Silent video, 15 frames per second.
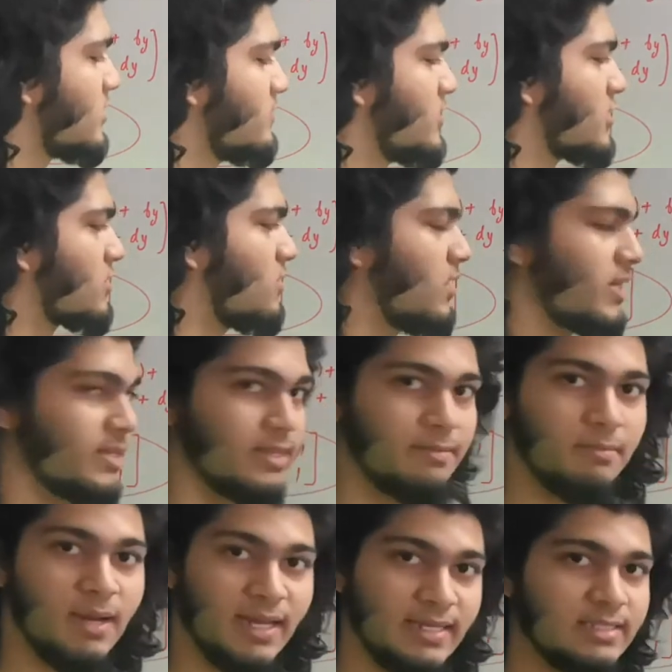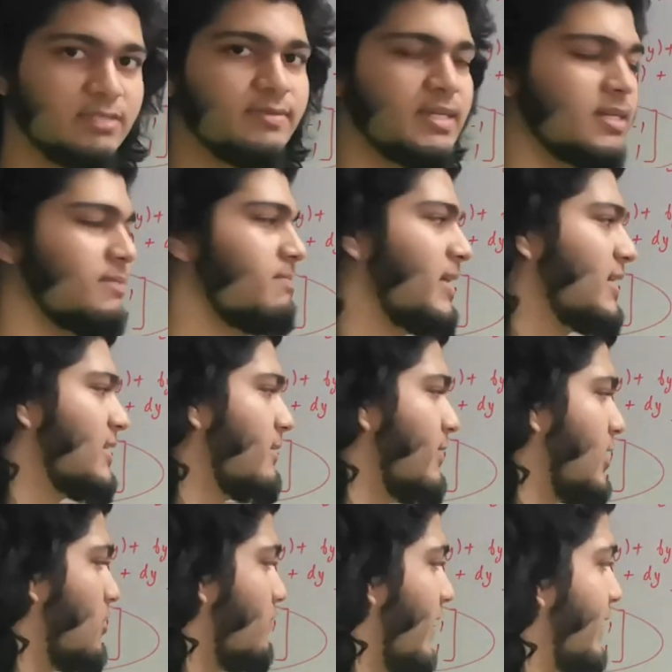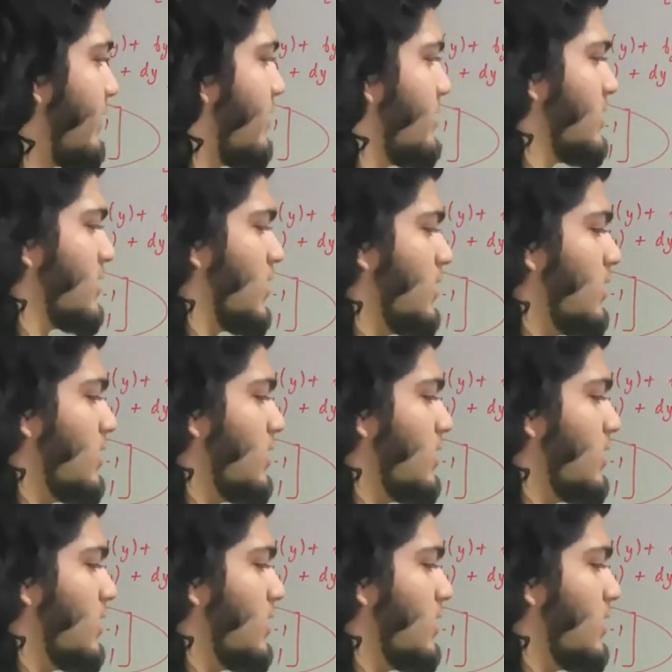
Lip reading: of just calling them lines, we can make them into vectors.